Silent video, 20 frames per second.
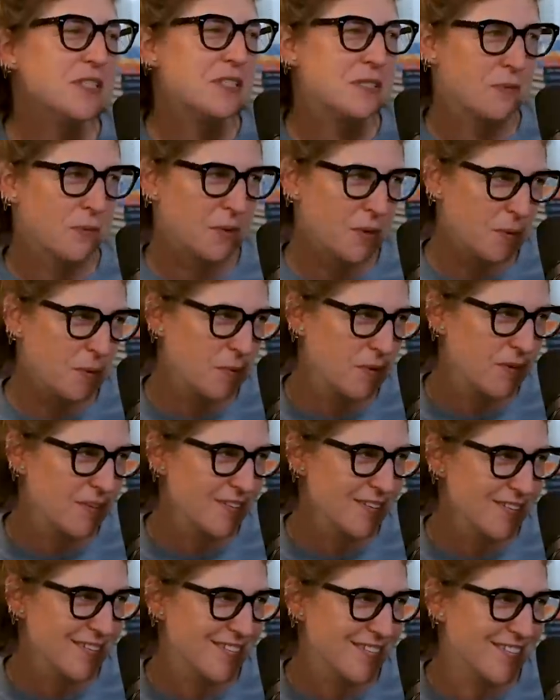
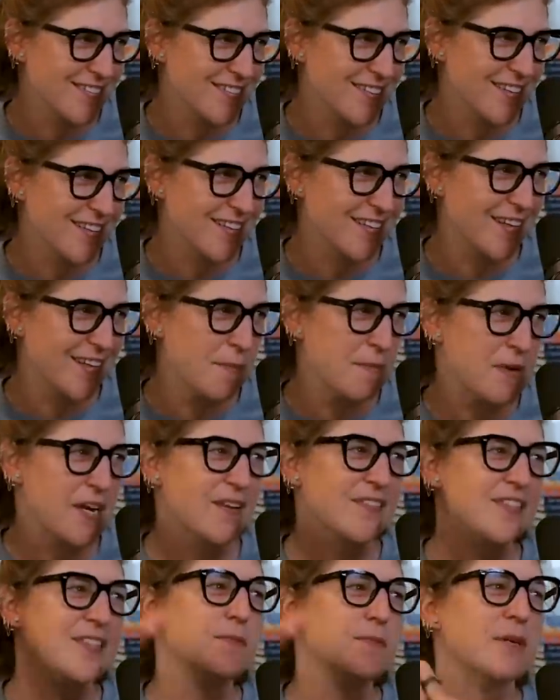adorable? Uh, well, I mean,
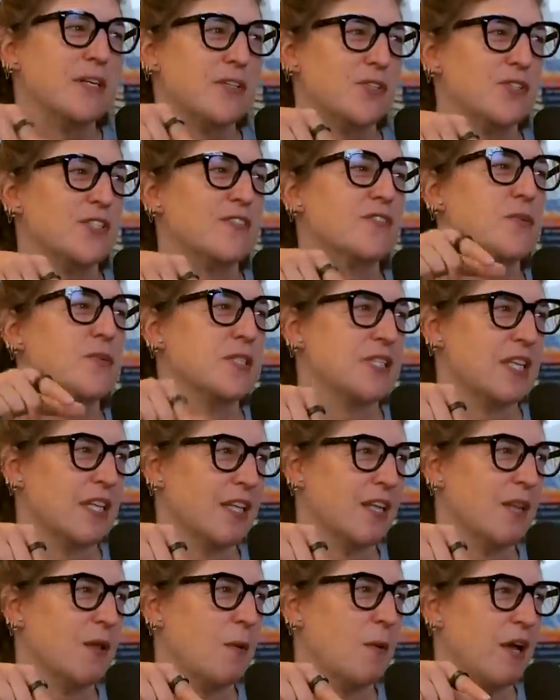I've seen pictures of you as a
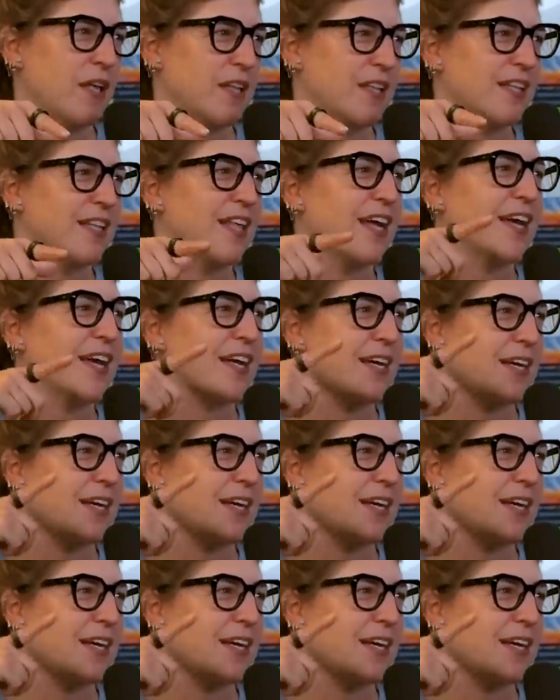little one. Well, like,